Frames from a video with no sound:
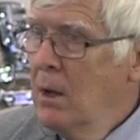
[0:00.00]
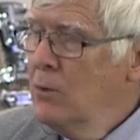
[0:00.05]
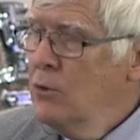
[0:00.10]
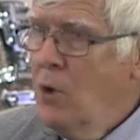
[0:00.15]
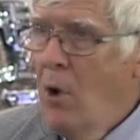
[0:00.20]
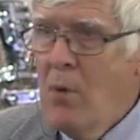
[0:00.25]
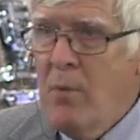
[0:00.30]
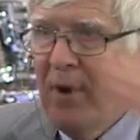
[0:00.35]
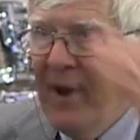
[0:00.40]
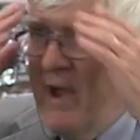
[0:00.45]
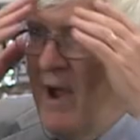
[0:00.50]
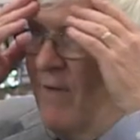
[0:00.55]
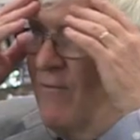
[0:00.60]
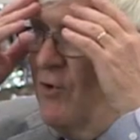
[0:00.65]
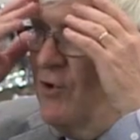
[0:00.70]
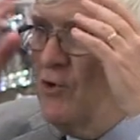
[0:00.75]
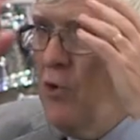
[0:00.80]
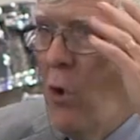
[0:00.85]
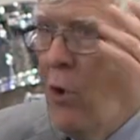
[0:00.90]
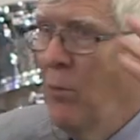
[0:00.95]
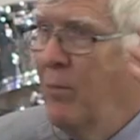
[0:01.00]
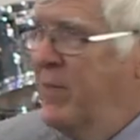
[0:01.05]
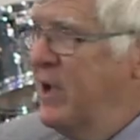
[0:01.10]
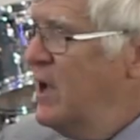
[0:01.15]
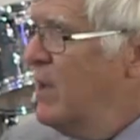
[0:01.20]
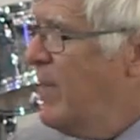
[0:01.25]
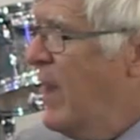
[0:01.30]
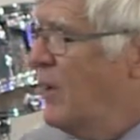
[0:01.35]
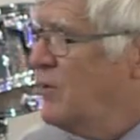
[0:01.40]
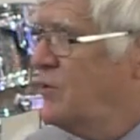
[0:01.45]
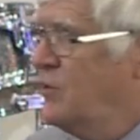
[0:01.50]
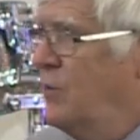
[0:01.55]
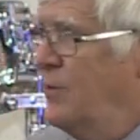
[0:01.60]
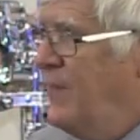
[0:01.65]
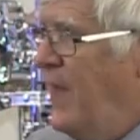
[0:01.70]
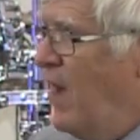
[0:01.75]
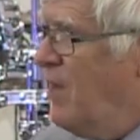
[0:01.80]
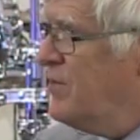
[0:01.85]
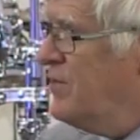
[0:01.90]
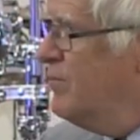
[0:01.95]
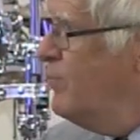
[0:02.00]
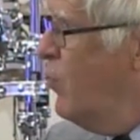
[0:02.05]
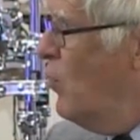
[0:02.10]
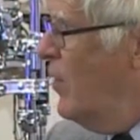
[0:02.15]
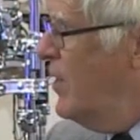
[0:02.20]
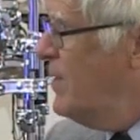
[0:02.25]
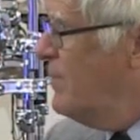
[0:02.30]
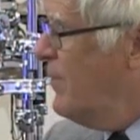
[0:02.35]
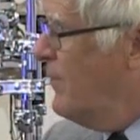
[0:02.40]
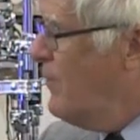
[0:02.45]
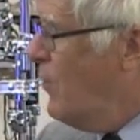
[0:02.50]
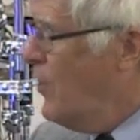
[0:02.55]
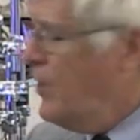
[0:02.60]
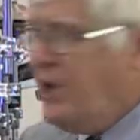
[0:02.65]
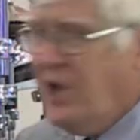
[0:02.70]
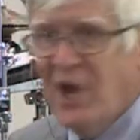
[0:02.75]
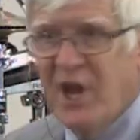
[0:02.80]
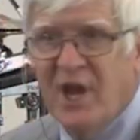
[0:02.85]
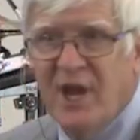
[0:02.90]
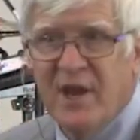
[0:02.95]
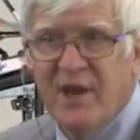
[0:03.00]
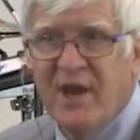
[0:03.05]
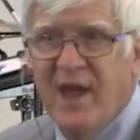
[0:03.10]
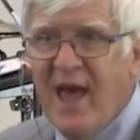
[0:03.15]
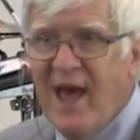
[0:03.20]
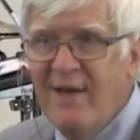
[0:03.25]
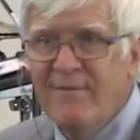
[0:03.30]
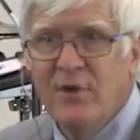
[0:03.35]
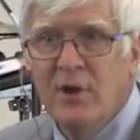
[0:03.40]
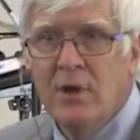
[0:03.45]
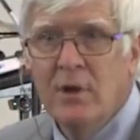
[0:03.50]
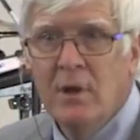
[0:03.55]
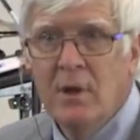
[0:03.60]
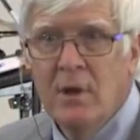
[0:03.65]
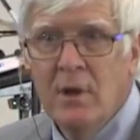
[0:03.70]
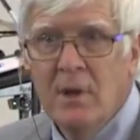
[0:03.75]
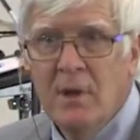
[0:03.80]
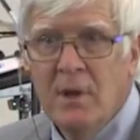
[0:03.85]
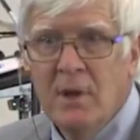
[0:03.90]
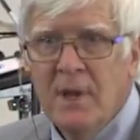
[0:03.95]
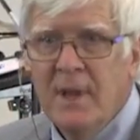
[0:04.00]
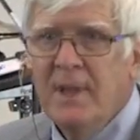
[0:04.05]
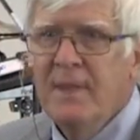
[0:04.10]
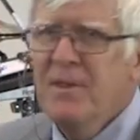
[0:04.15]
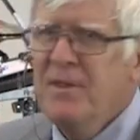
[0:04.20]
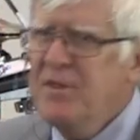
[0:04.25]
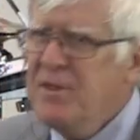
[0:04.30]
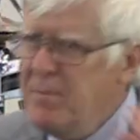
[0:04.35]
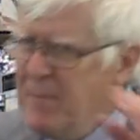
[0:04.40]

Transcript: Nobody ever told me about 2,000 points before you could get into heaven. This